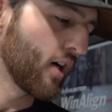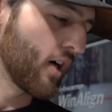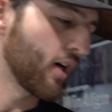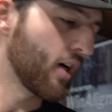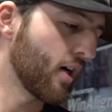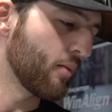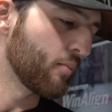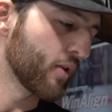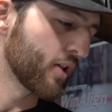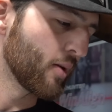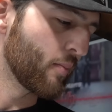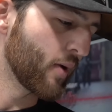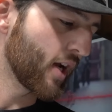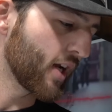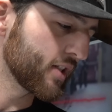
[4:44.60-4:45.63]
But the
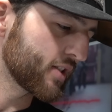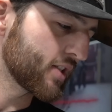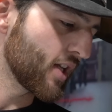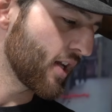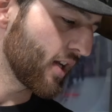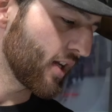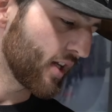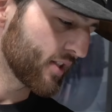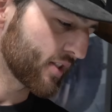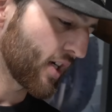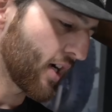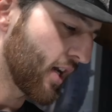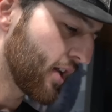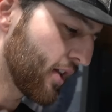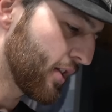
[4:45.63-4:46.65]
biggest thing is
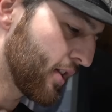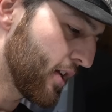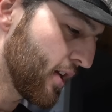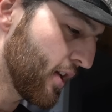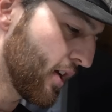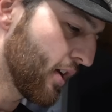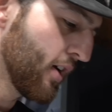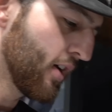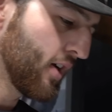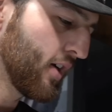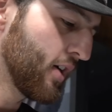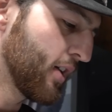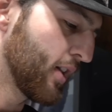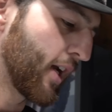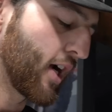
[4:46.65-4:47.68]
kind of
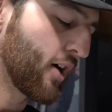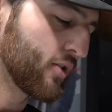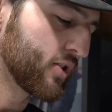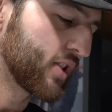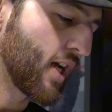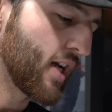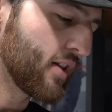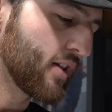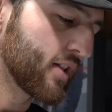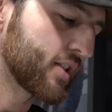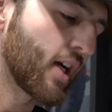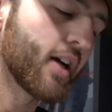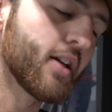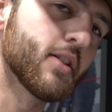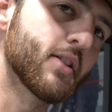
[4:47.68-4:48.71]
like I was saying, the
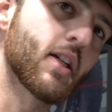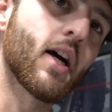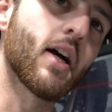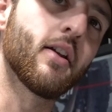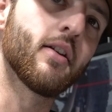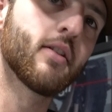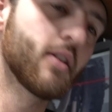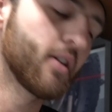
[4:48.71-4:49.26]
side to side.